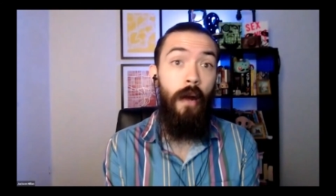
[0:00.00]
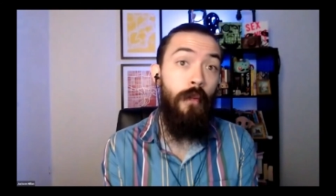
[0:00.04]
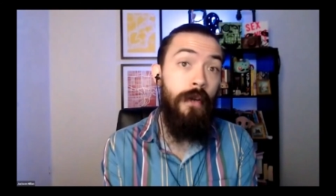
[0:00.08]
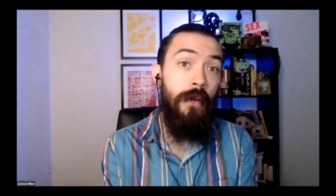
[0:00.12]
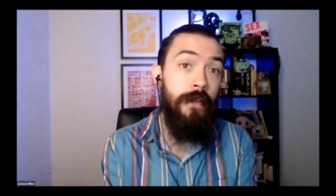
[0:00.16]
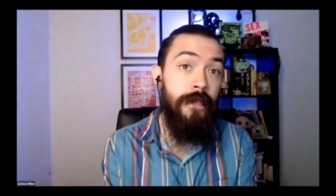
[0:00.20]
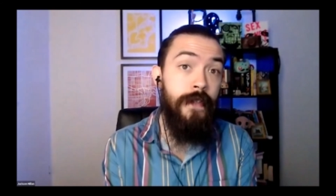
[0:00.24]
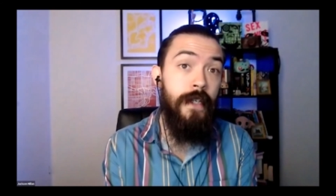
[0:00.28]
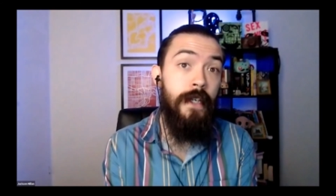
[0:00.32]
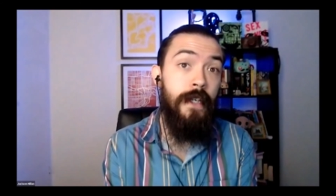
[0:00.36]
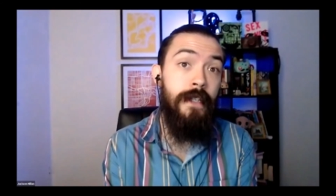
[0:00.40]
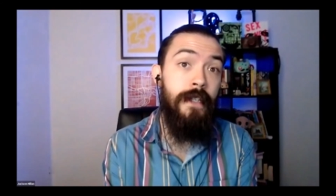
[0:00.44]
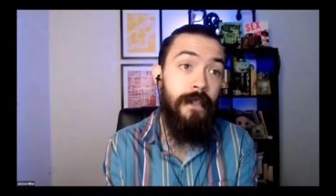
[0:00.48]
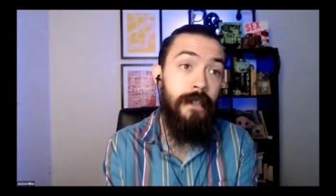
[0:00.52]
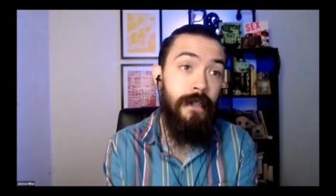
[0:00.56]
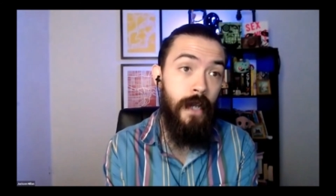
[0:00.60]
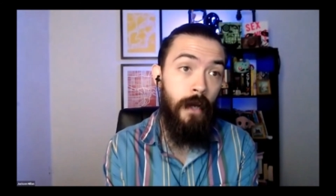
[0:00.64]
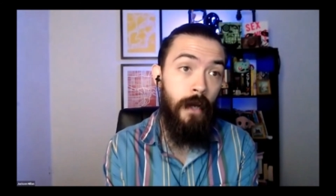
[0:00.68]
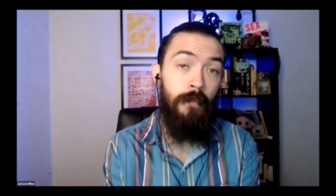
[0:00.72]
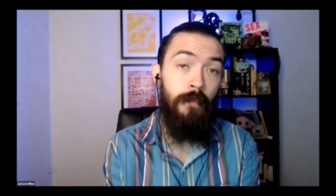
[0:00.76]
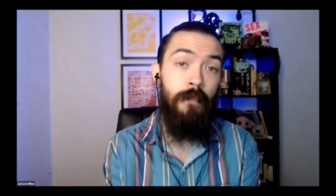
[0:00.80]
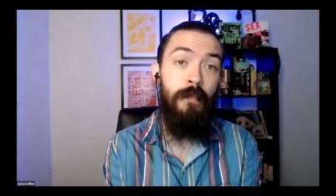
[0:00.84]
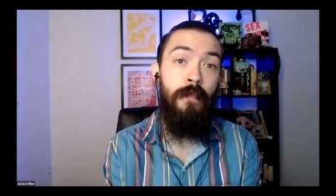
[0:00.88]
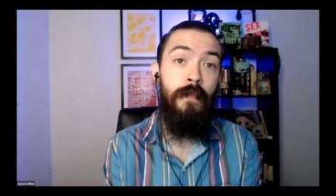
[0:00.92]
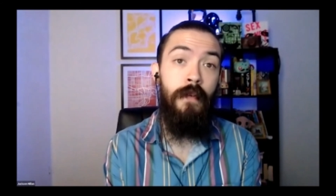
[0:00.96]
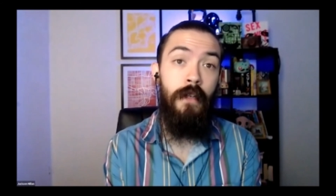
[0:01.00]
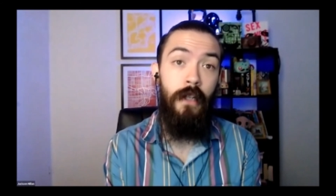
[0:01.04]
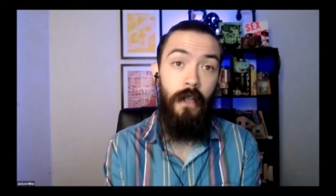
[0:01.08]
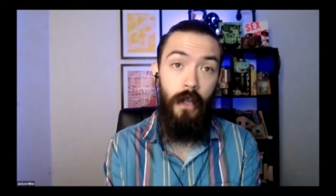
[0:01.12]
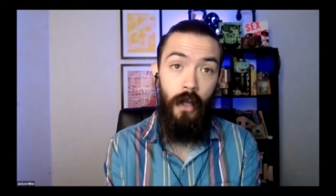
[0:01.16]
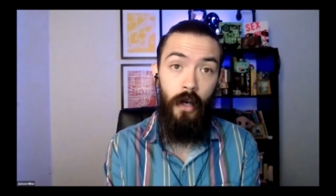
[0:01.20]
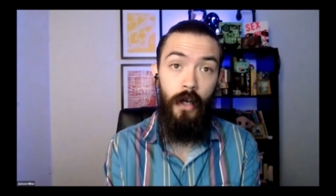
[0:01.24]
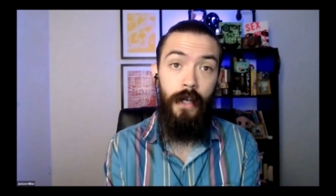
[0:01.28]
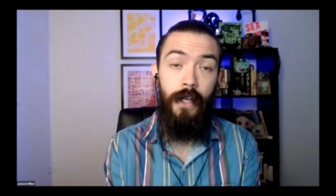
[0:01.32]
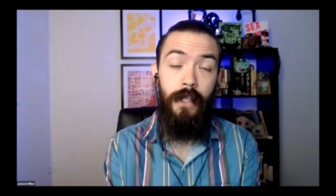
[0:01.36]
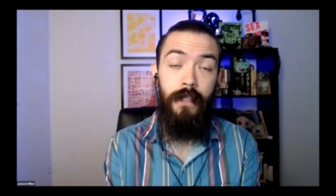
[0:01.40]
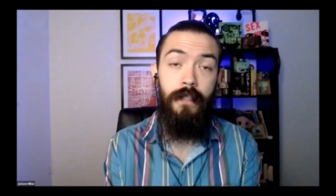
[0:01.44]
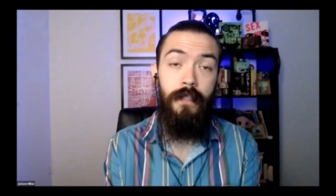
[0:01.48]
We've seen some
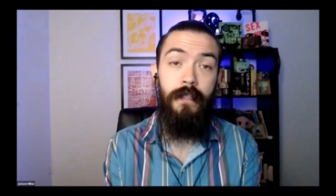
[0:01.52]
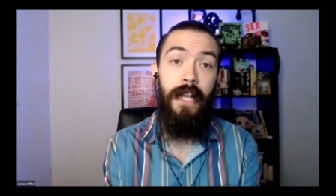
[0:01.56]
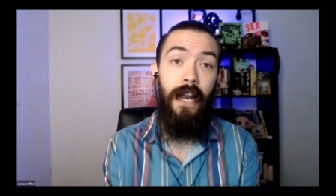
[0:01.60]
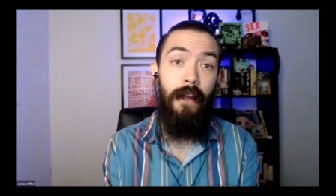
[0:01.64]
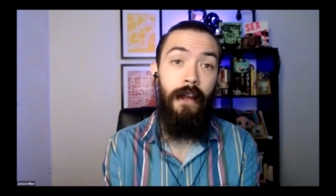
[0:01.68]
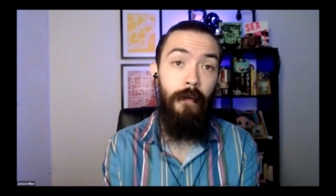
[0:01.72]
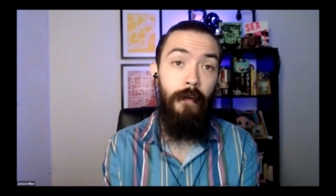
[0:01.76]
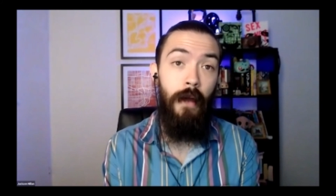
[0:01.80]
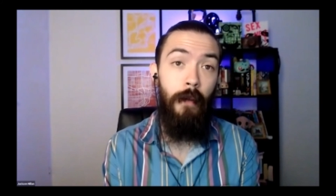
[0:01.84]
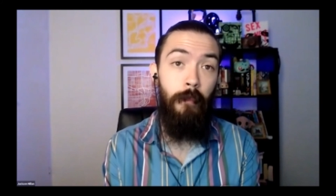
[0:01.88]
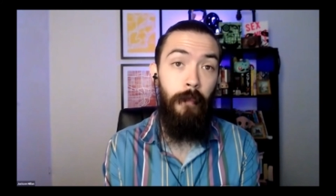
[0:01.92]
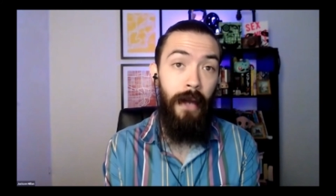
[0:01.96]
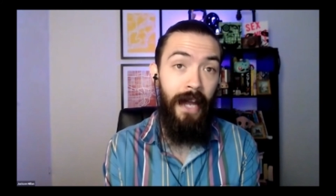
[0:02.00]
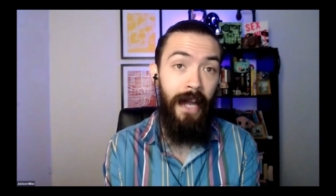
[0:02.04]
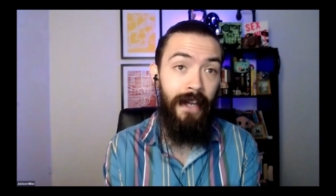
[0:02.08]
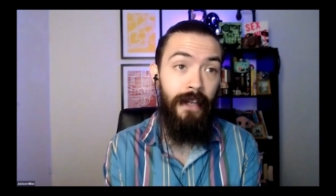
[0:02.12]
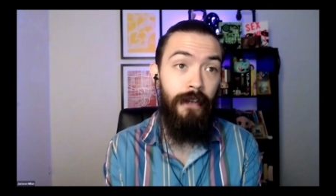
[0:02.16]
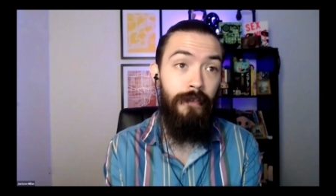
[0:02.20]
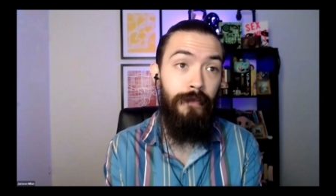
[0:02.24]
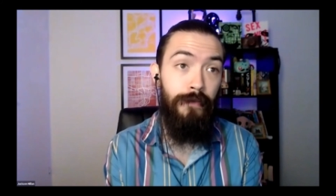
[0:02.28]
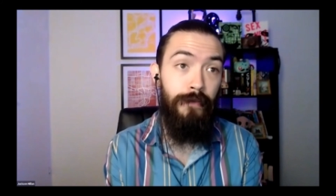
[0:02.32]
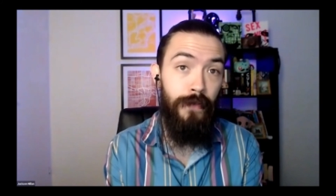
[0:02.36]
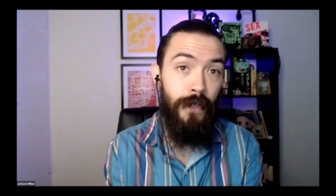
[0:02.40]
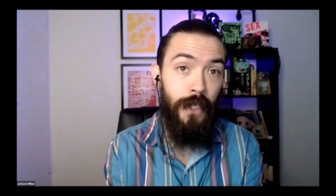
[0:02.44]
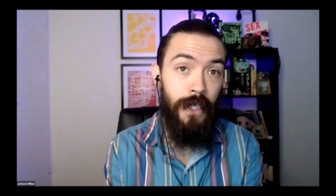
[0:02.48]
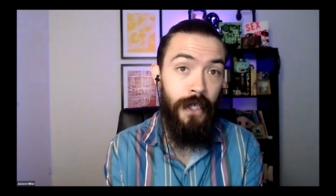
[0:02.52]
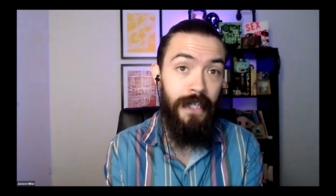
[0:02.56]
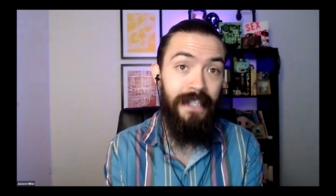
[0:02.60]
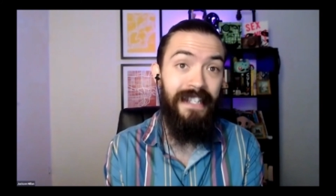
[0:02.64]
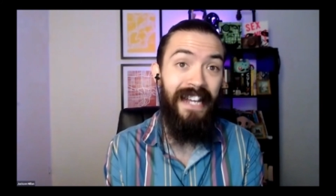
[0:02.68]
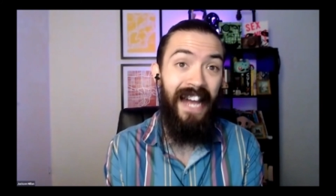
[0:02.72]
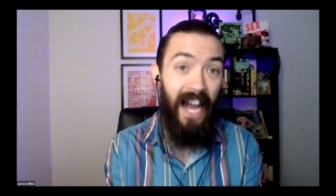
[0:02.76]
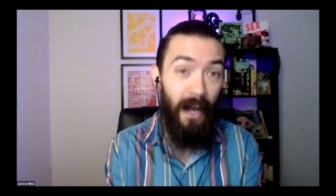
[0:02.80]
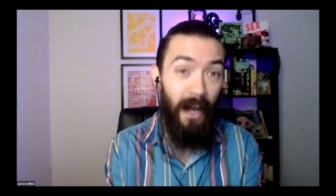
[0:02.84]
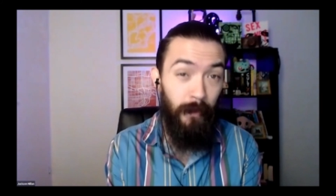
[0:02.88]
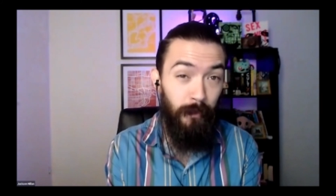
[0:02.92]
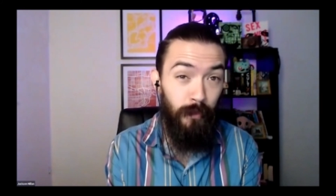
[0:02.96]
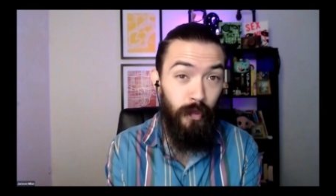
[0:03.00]
clients that are paying fees
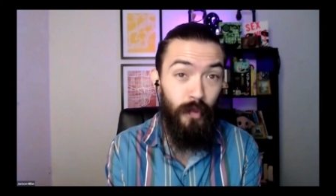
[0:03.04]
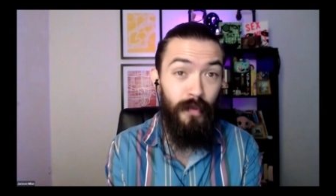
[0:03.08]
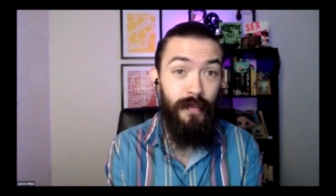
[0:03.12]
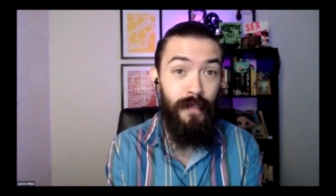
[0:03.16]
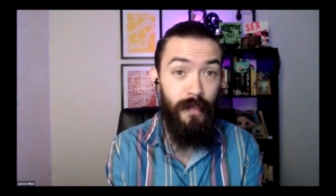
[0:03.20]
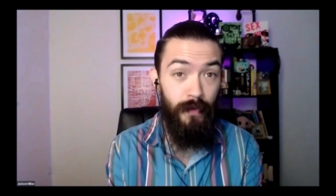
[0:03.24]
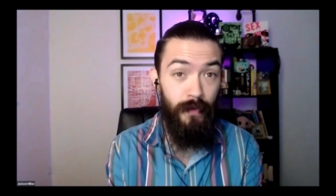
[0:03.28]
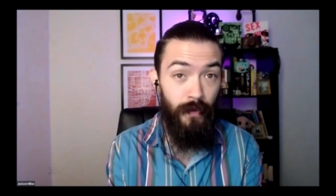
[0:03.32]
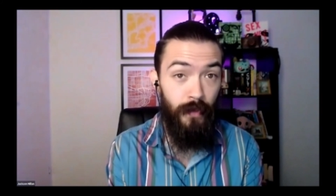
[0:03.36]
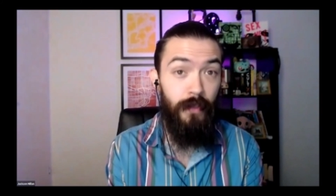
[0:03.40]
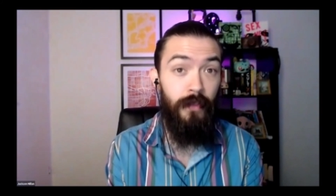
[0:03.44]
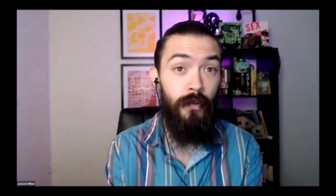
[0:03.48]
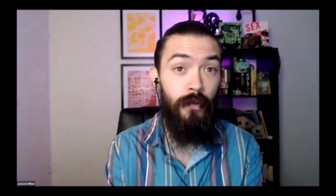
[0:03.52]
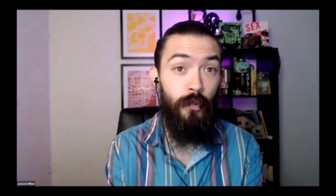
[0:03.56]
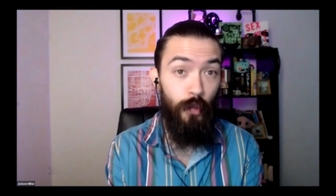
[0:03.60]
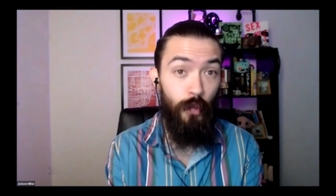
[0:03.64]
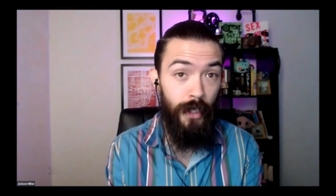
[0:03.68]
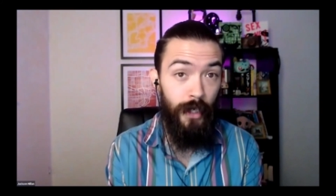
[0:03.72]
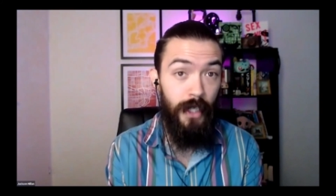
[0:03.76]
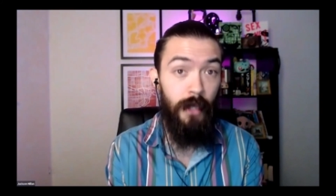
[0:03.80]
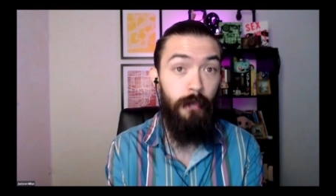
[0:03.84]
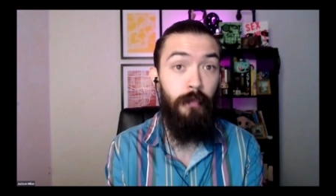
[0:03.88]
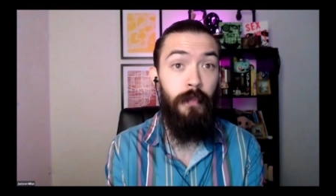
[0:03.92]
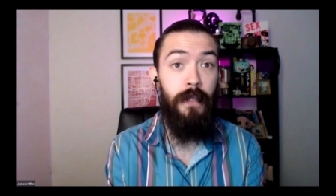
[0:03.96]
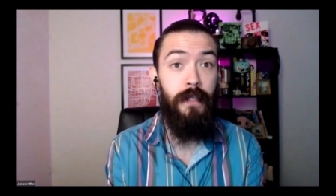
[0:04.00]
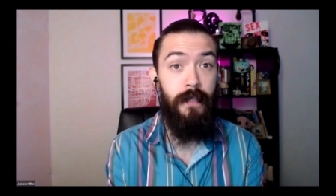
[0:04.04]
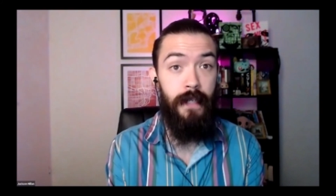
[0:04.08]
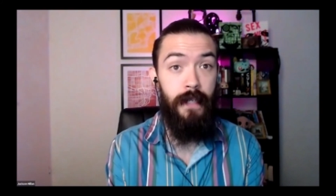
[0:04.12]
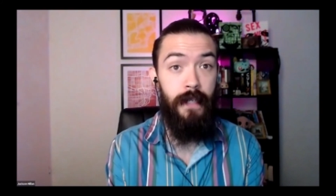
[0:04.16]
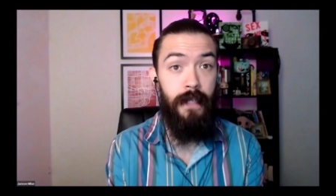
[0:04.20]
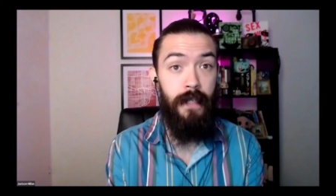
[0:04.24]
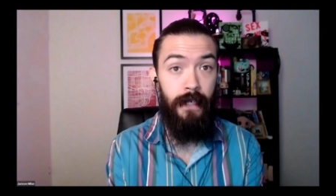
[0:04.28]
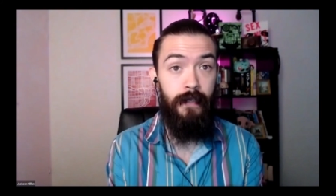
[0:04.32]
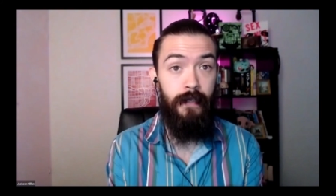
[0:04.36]
upwards of 3%.